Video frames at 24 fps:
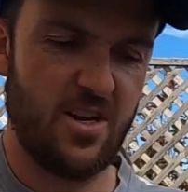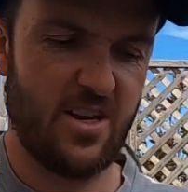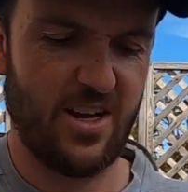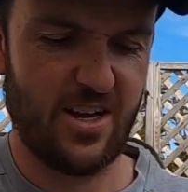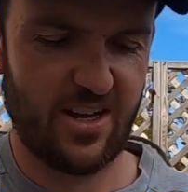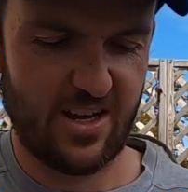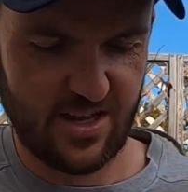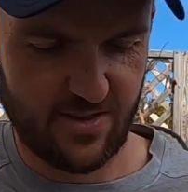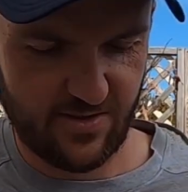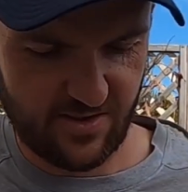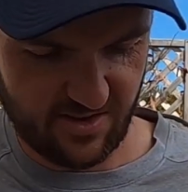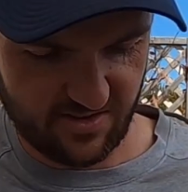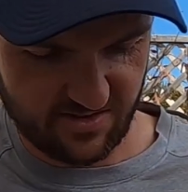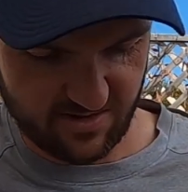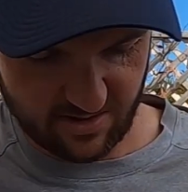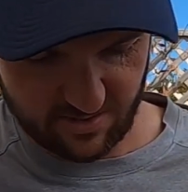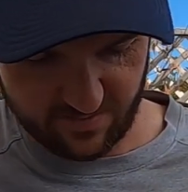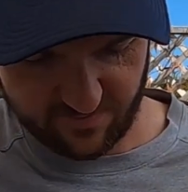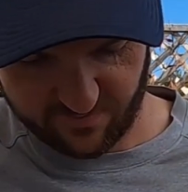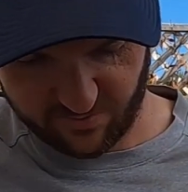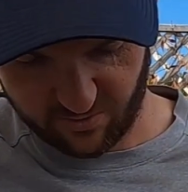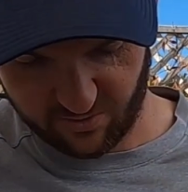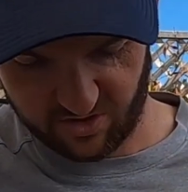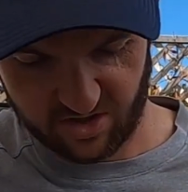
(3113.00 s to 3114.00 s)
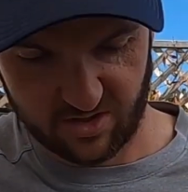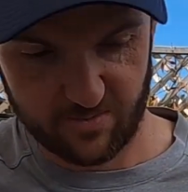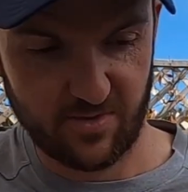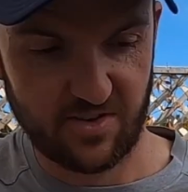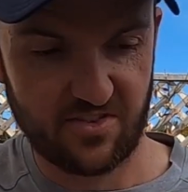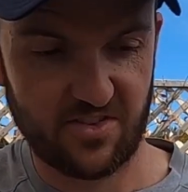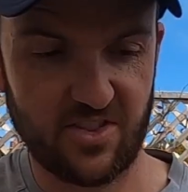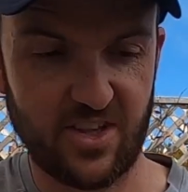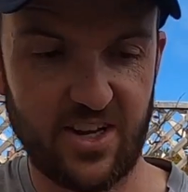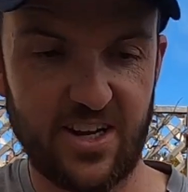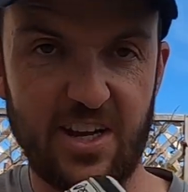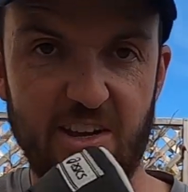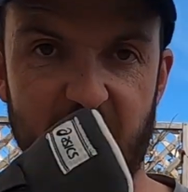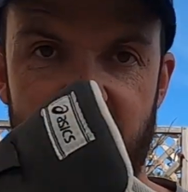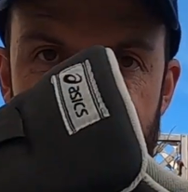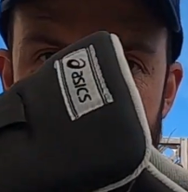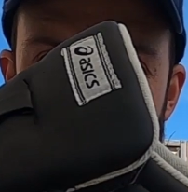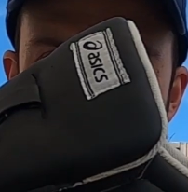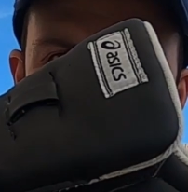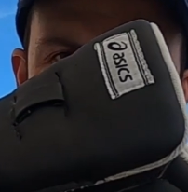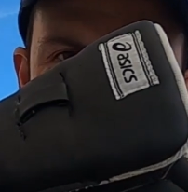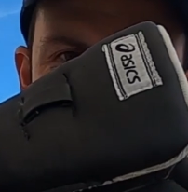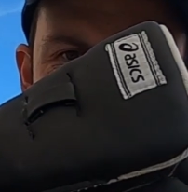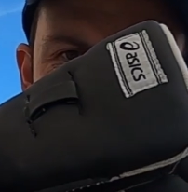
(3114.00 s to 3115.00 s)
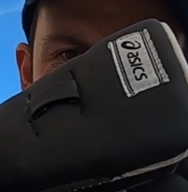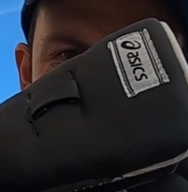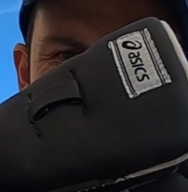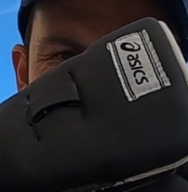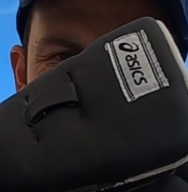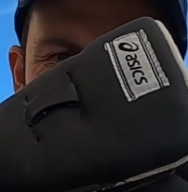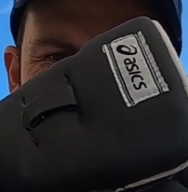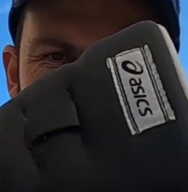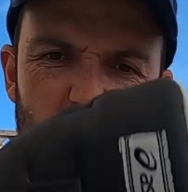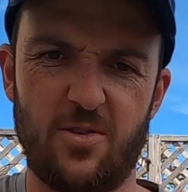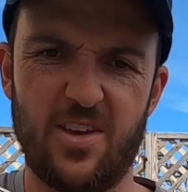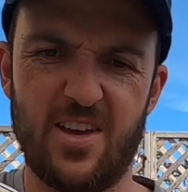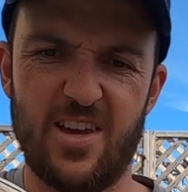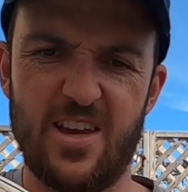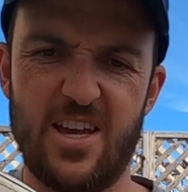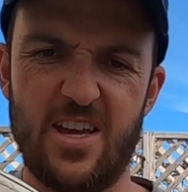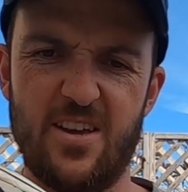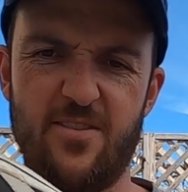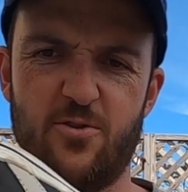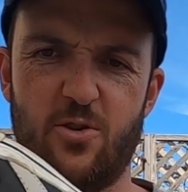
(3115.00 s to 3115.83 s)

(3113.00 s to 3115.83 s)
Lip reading: Again, these are unfortunately missing the laces, but that's okay.